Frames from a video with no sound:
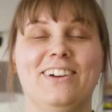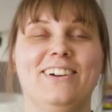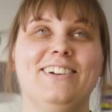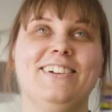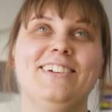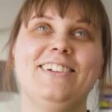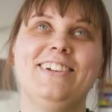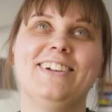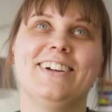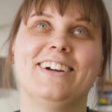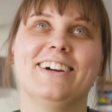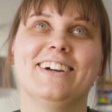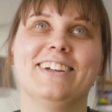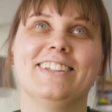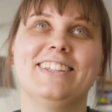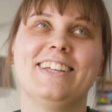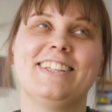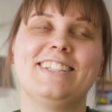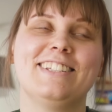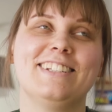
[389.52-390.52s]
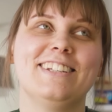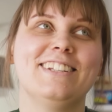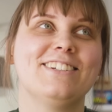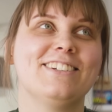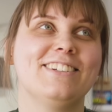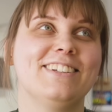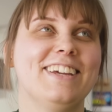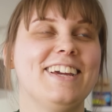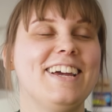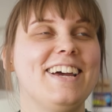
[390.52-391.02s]
Ah, that's an
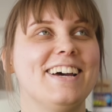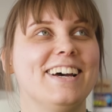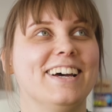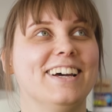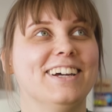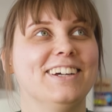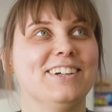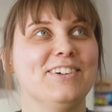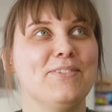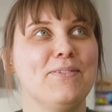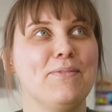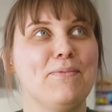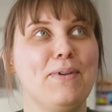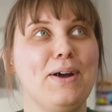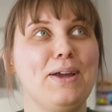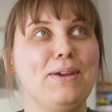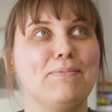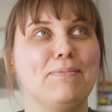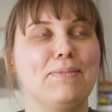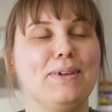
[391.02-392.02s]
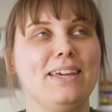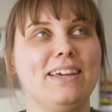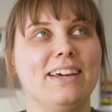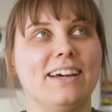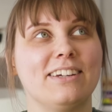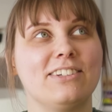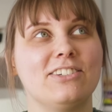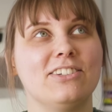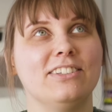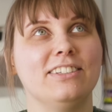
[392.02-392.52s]
yeah, might be
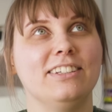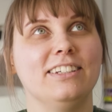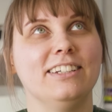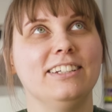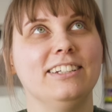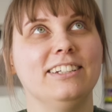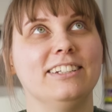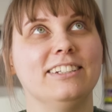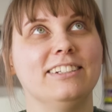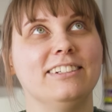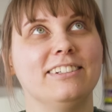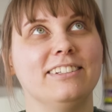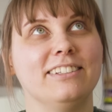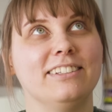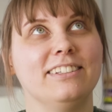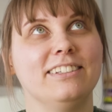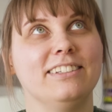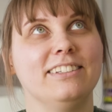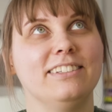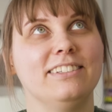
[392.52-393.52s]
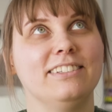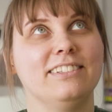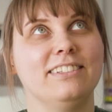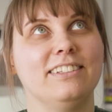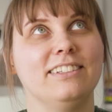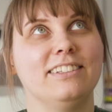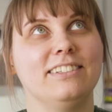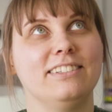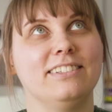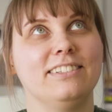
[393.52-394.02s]
actually, yeah.
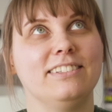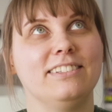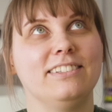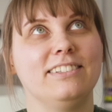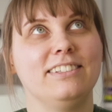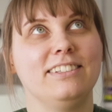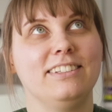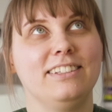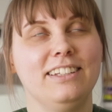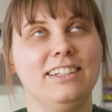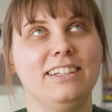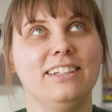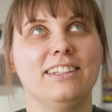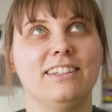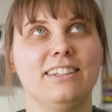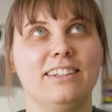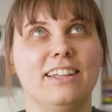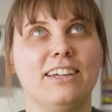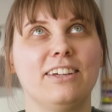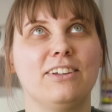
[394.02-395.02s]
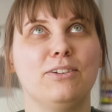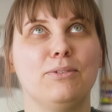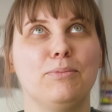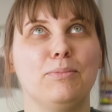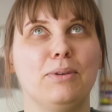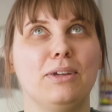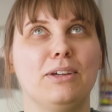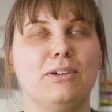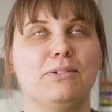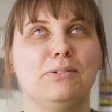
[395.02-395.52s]
Yeah, that
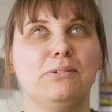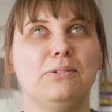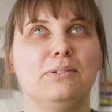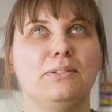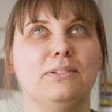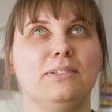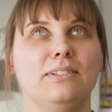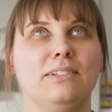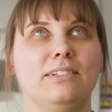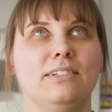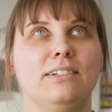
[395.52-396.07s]
could be cool.